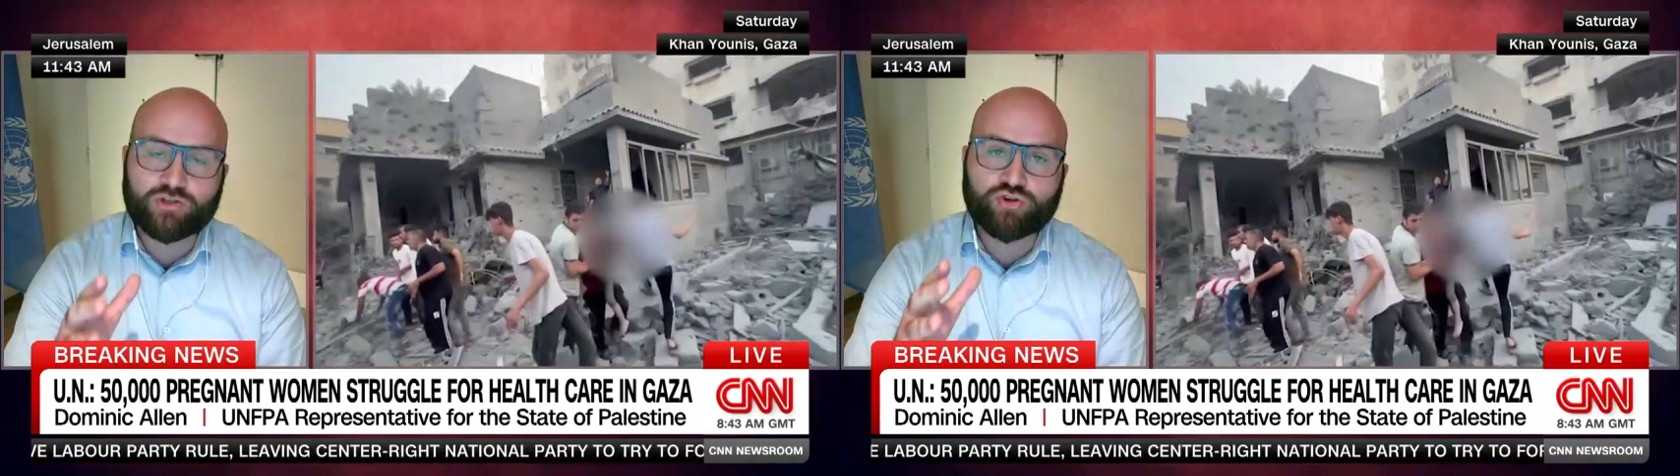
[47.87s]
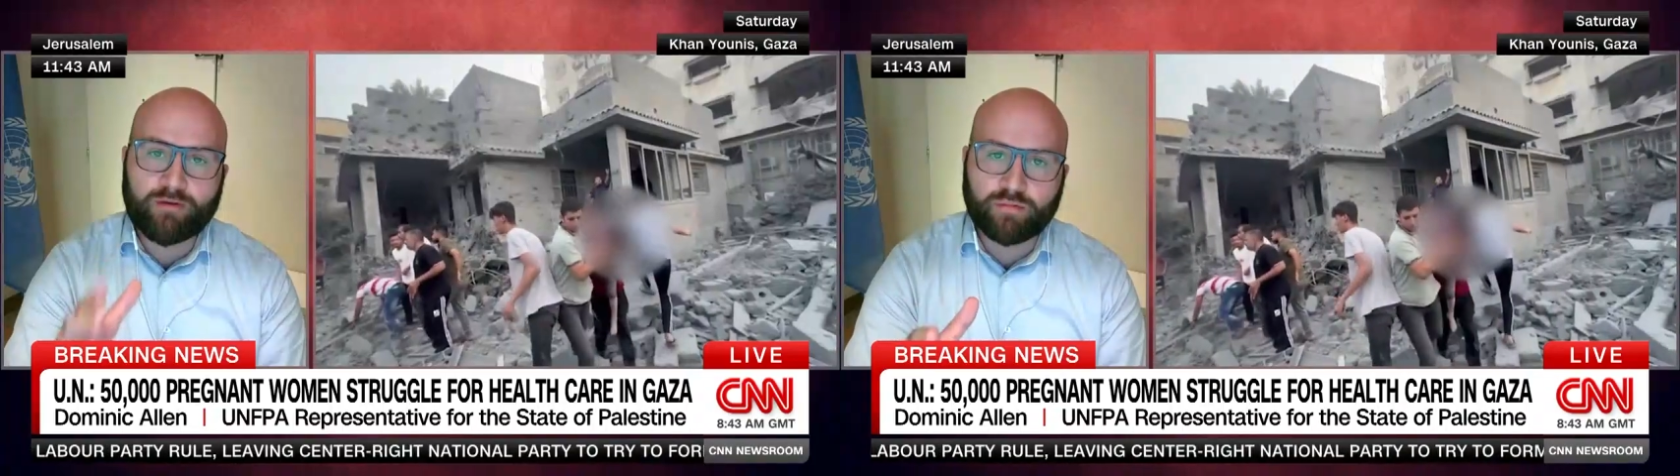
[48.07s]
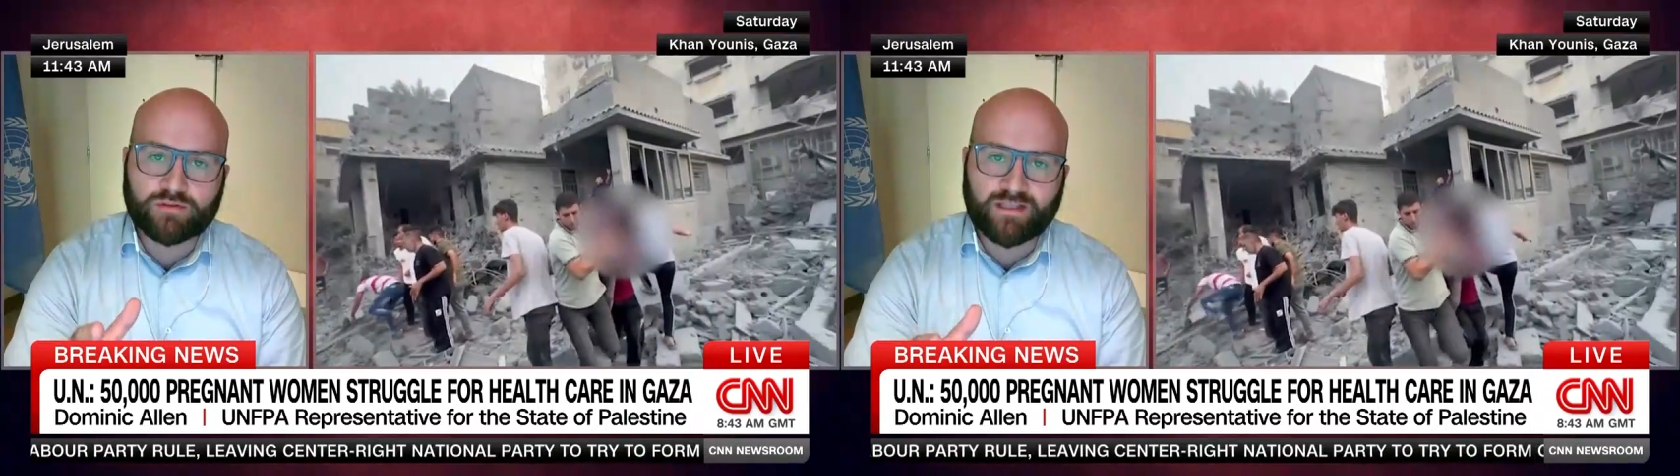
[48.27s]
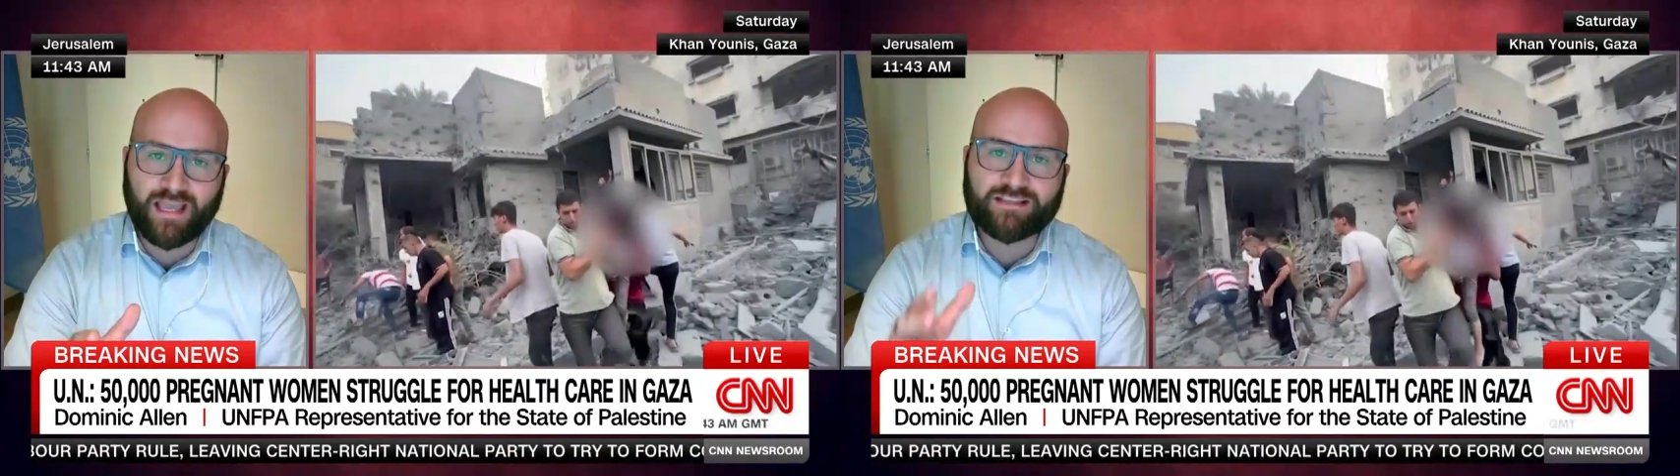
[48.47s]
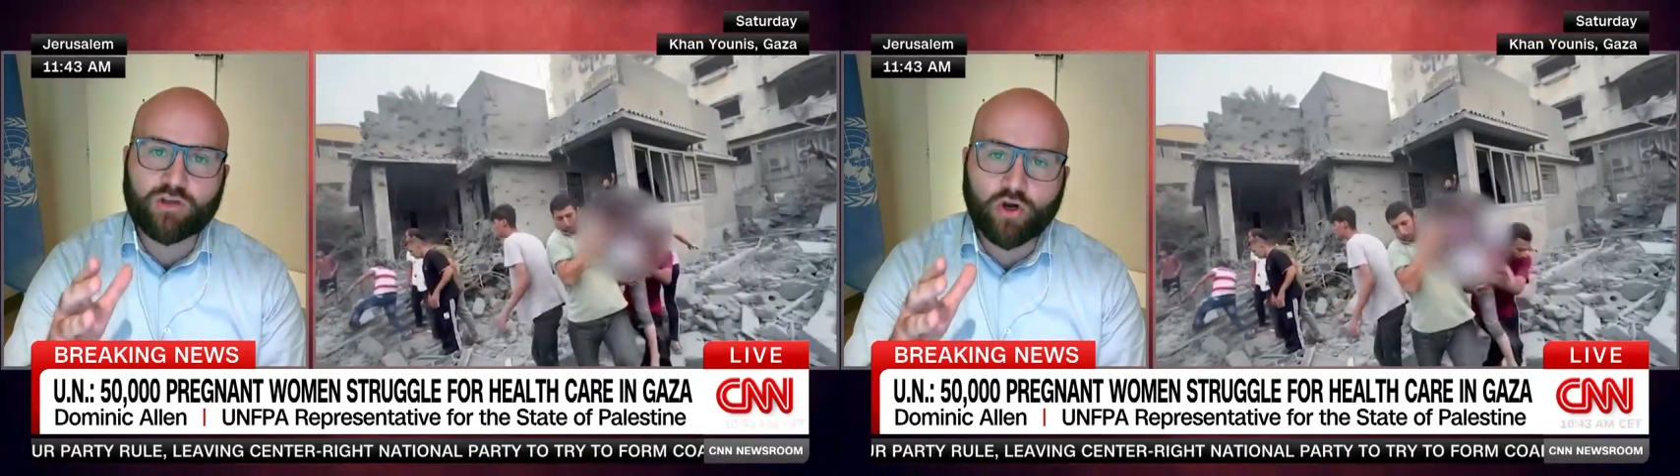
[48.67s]
is crippled.
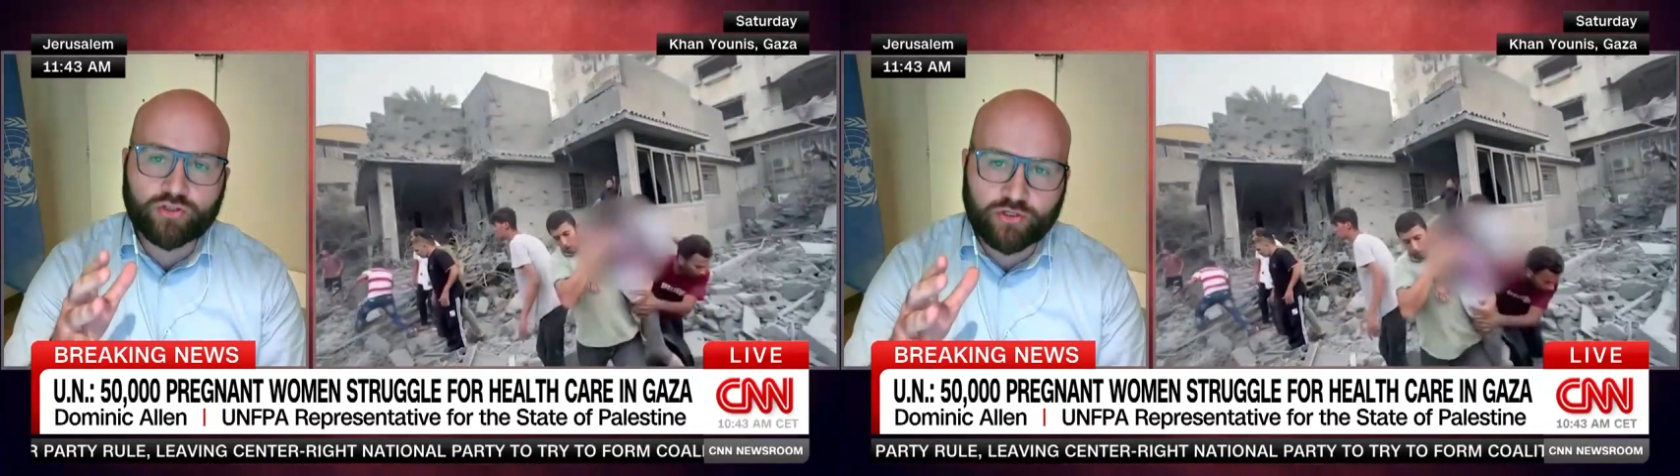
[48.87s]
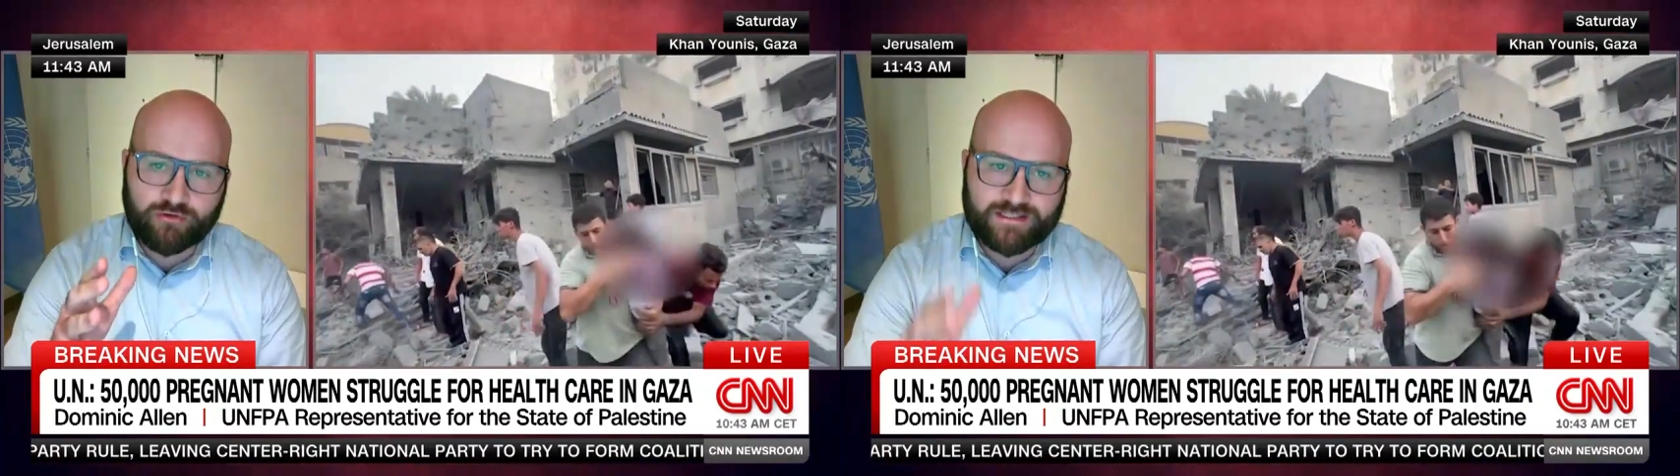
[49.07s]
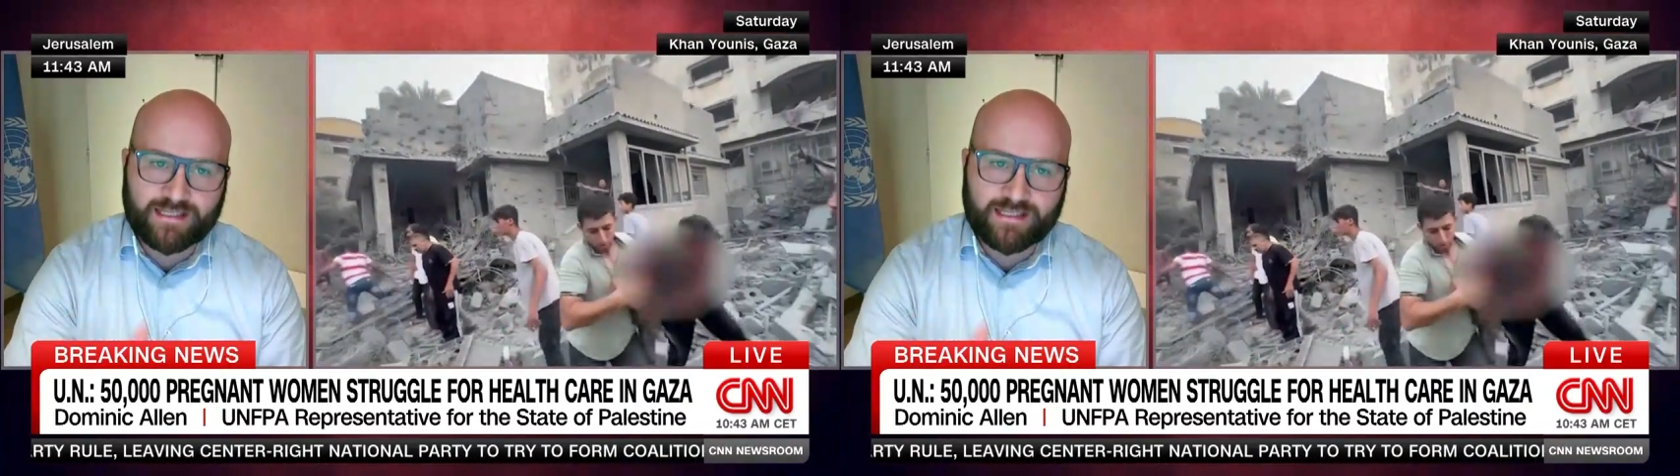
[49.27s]
It's under